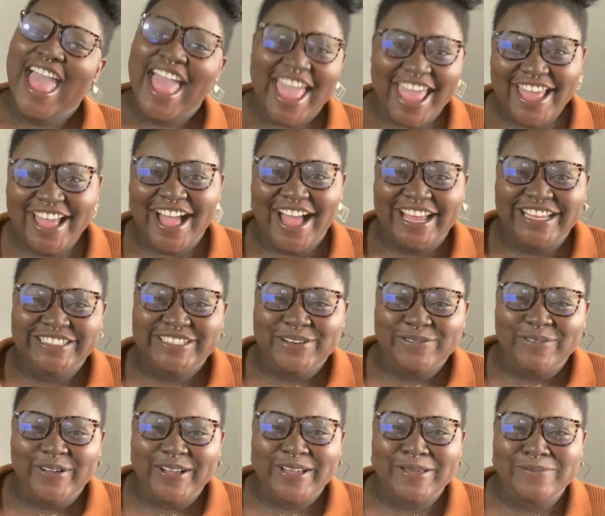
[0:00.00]
Hey guys,
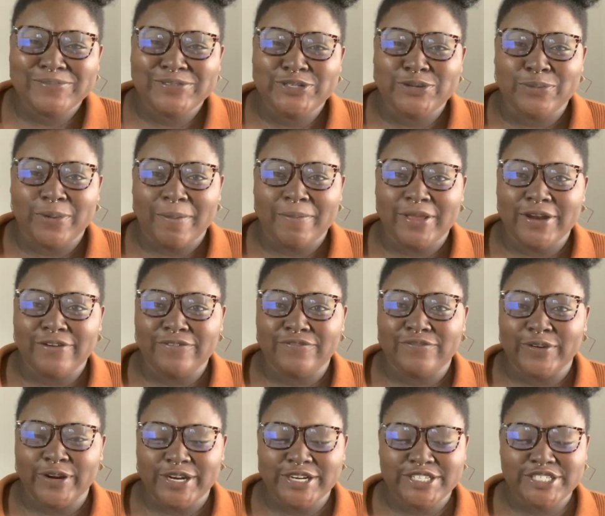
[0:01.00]
and welcome to Women of
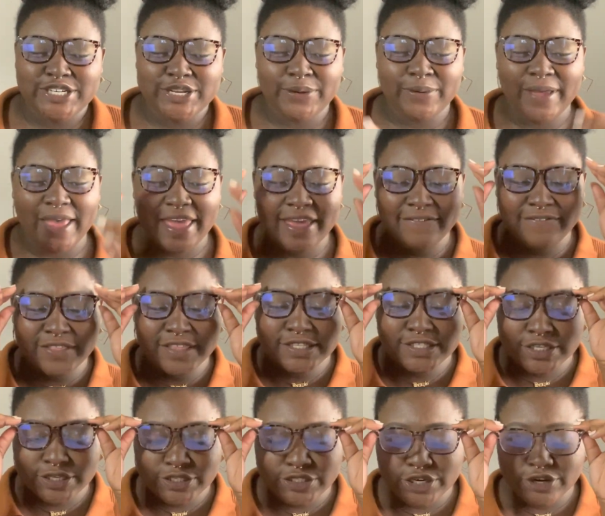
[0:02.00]
Virtue. If
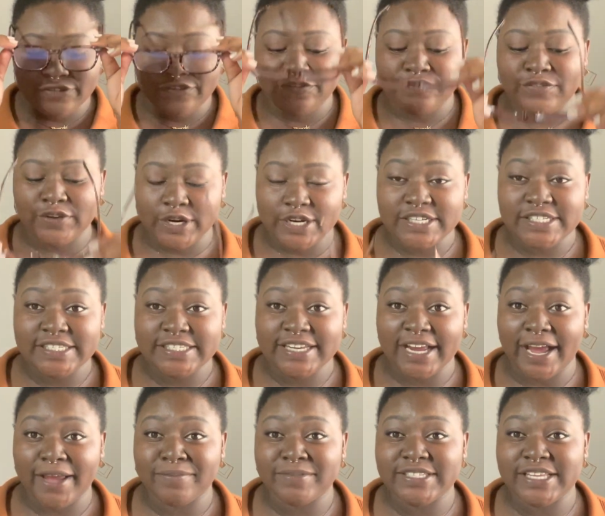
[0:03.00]
this is your first
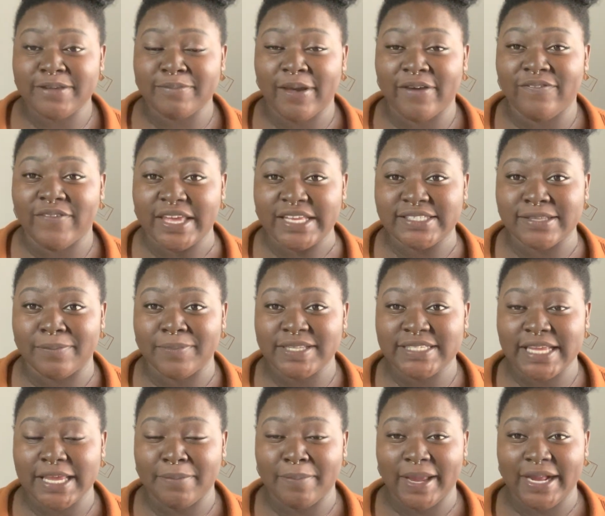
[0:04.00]
time seeing my face, I'm going
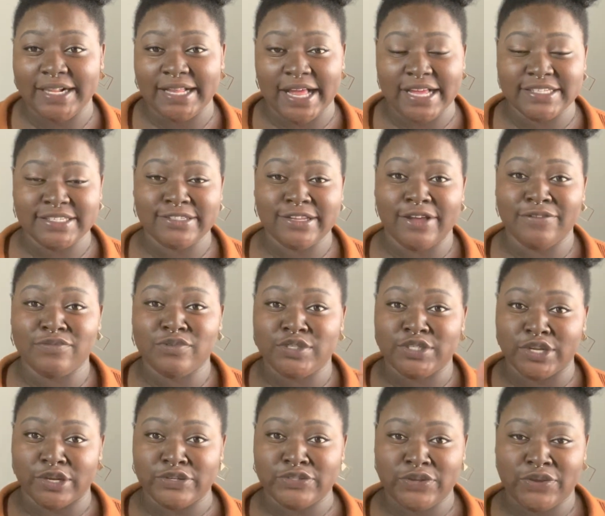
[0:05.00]
to take my glasses off
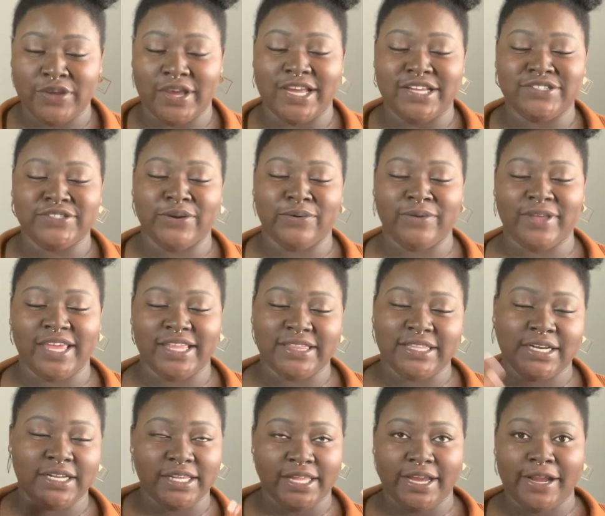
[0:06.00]
just so you guys don't get the
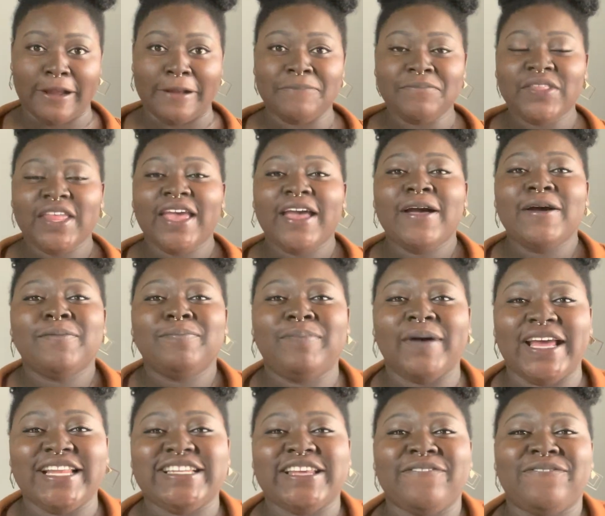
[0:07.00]
glare.
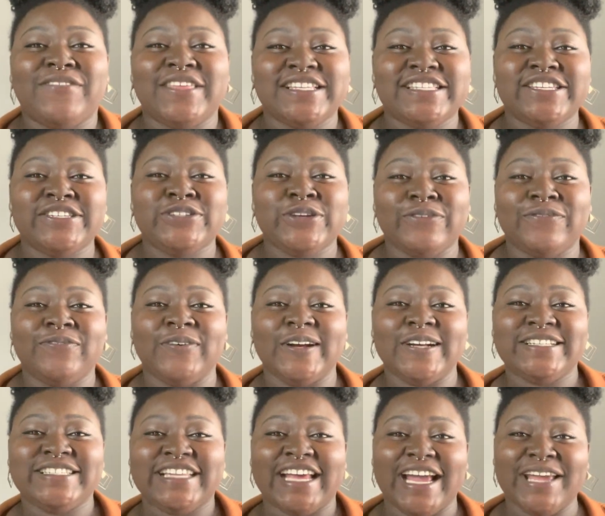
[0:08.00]
But if this is your
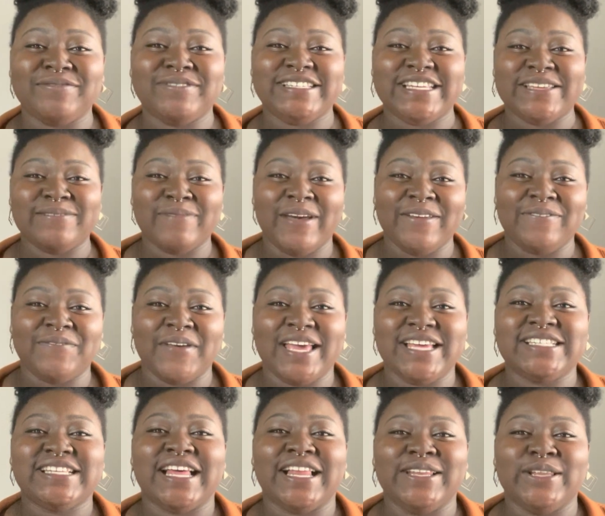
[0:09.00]
first time seeing my
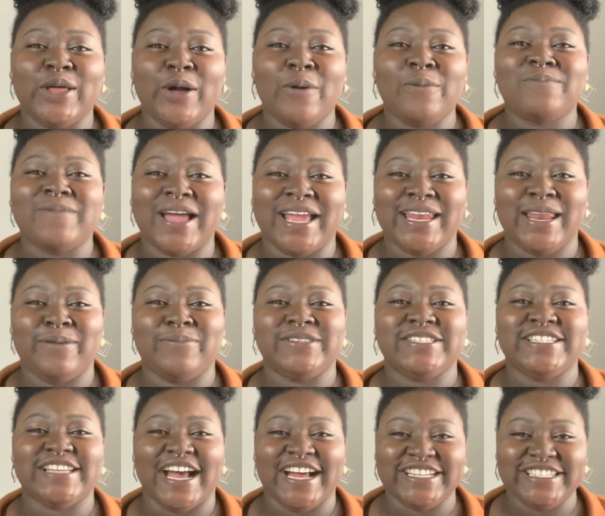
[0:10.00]
face, hello, my name
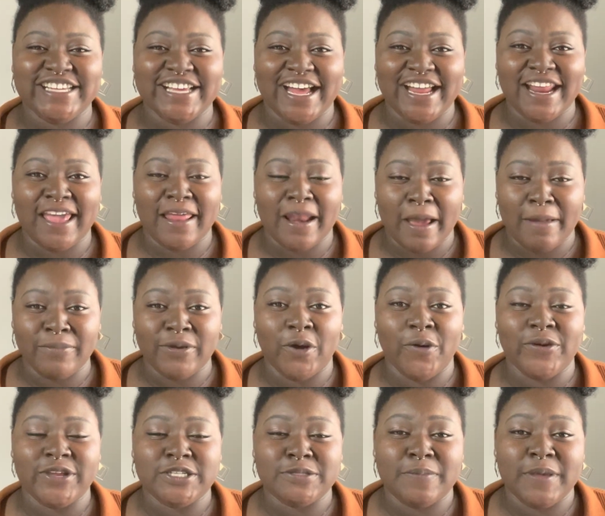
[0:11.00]
is Tatyana and I'm
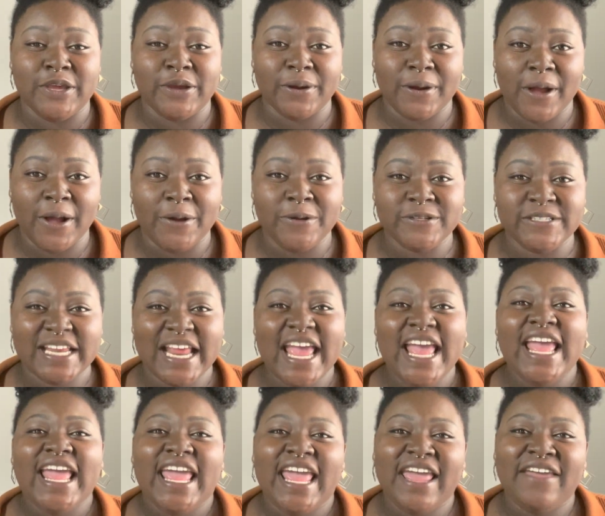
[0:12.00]
going to be your host.
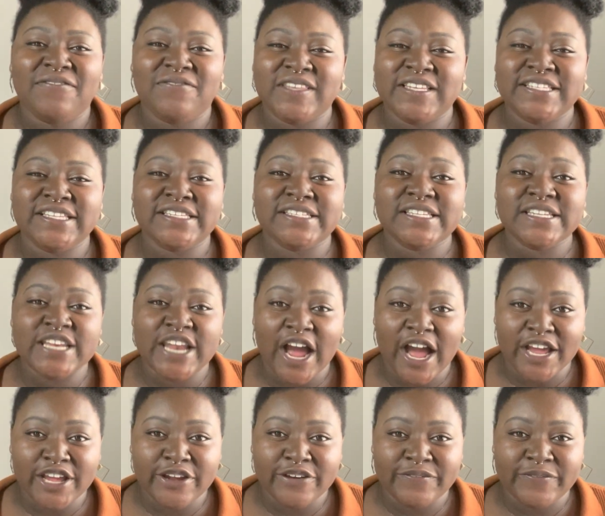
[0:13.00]
If this is
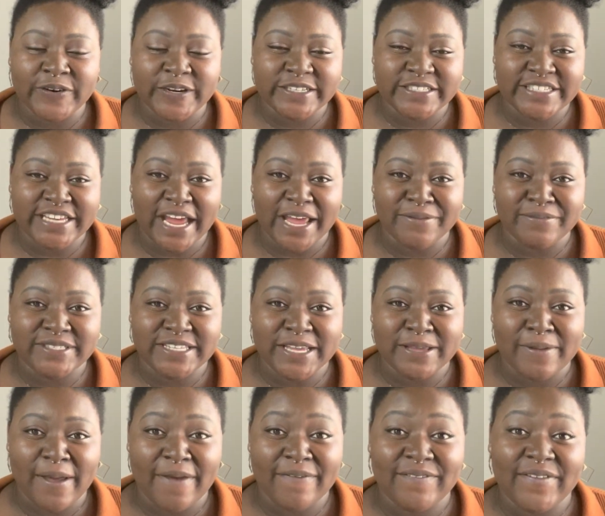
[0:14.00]
not your first time seeing
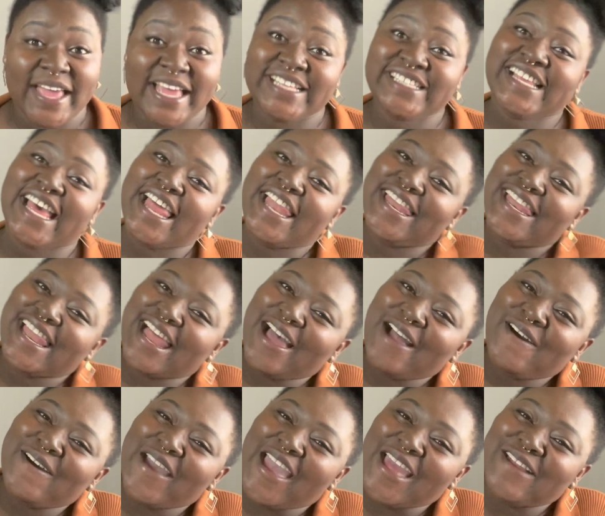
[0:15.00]
my face,
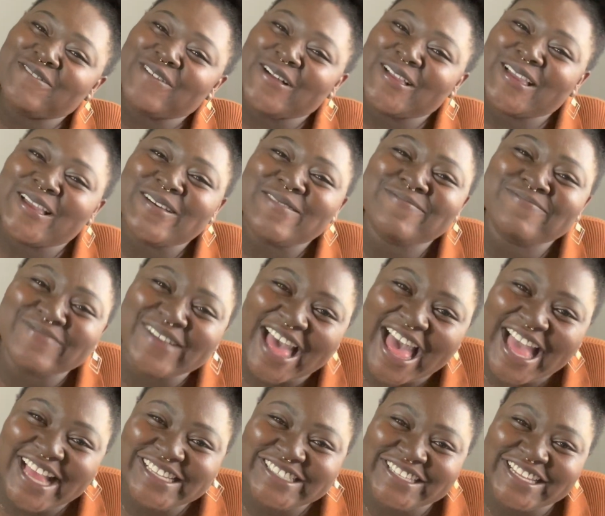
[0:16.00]
hello and welcome
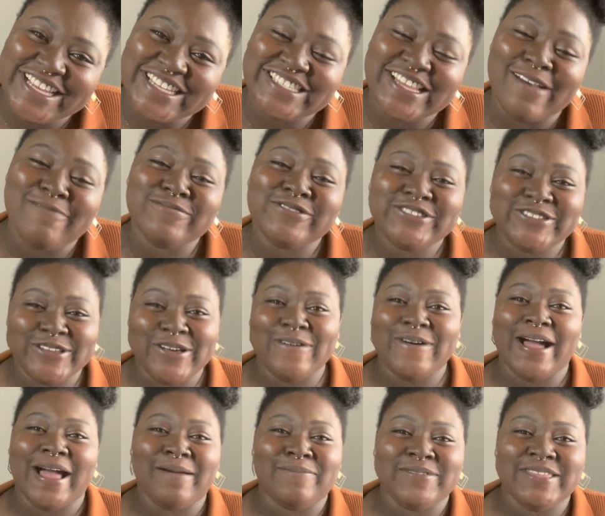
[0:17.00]
back, sis. I'm so
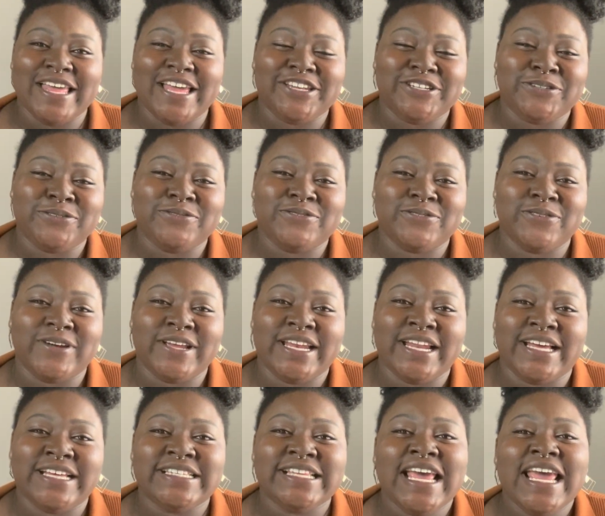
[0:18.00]
happy that you joined
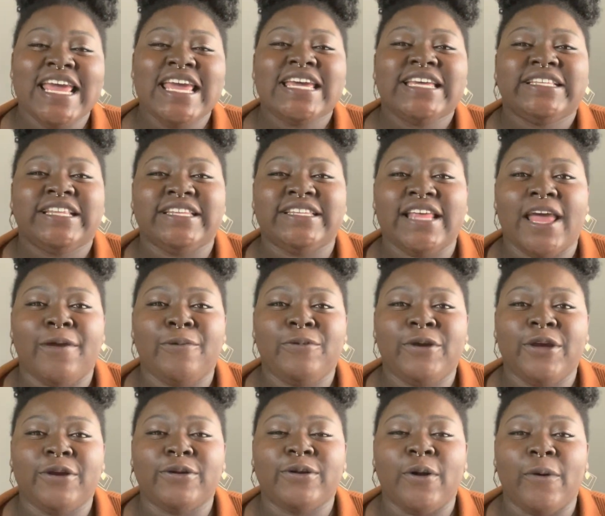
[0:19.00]
us. Today
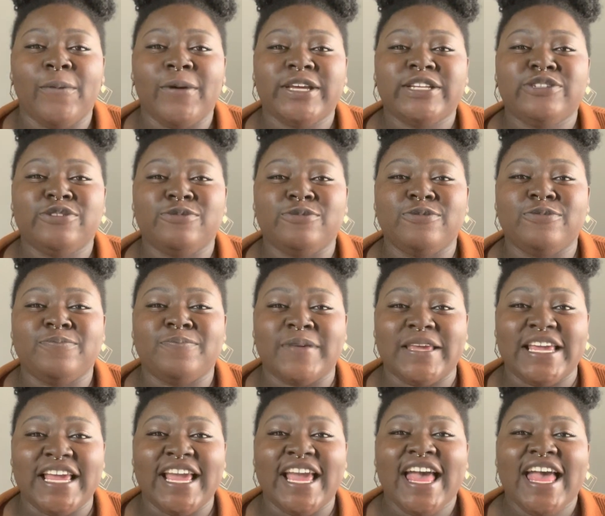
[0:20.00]
we are going to
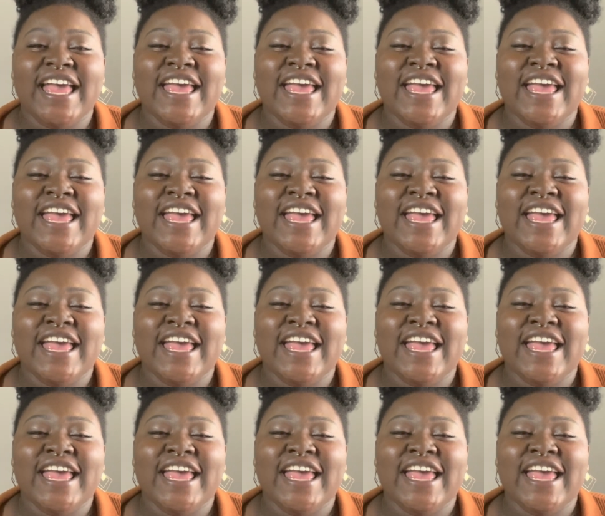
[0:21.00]
be